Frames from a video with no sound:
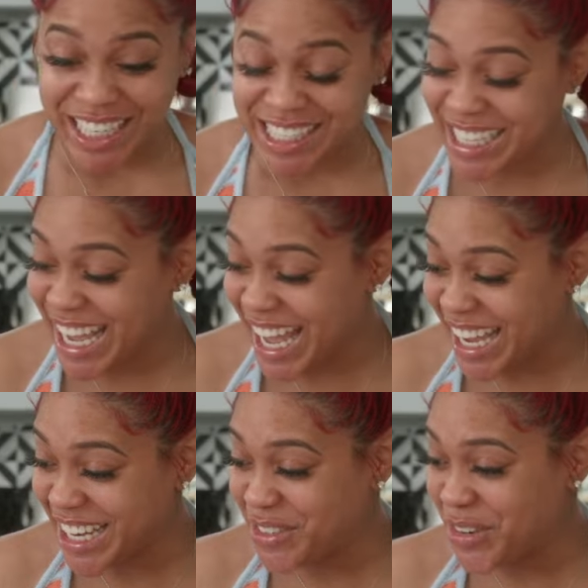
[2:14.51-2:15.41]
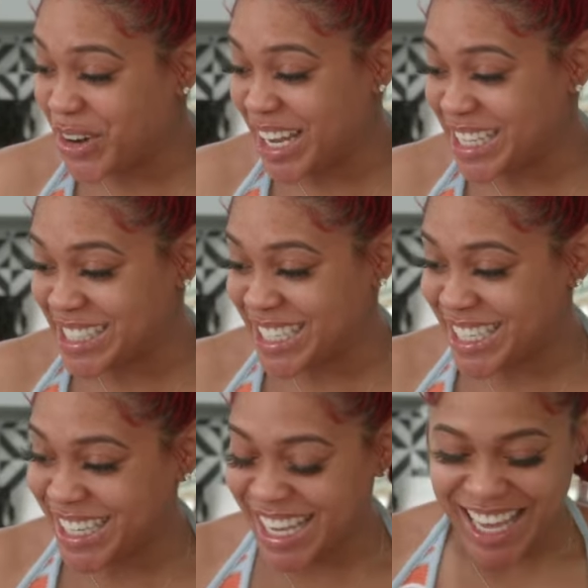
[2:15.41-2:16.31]
and it's kind of
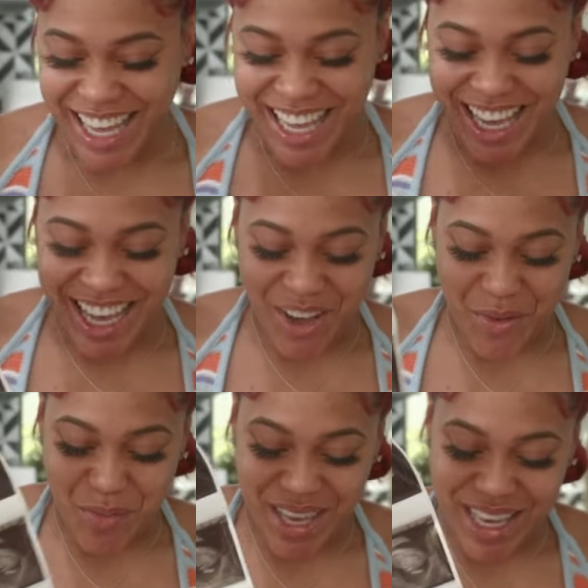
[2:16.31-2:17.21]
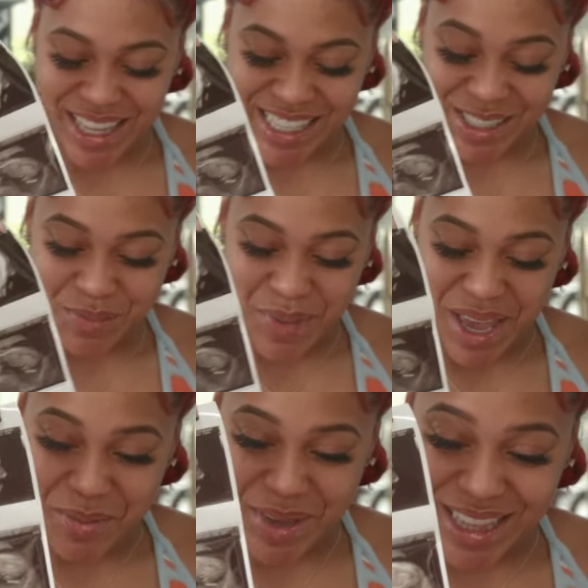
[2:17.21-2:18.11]
crazy how big this
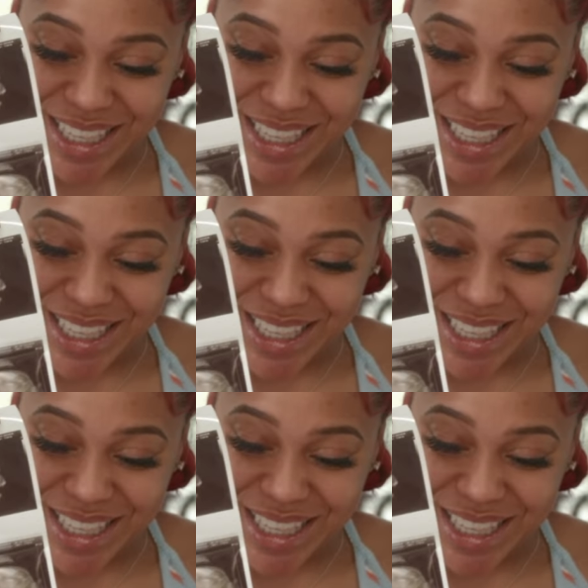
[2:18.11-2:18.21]
baby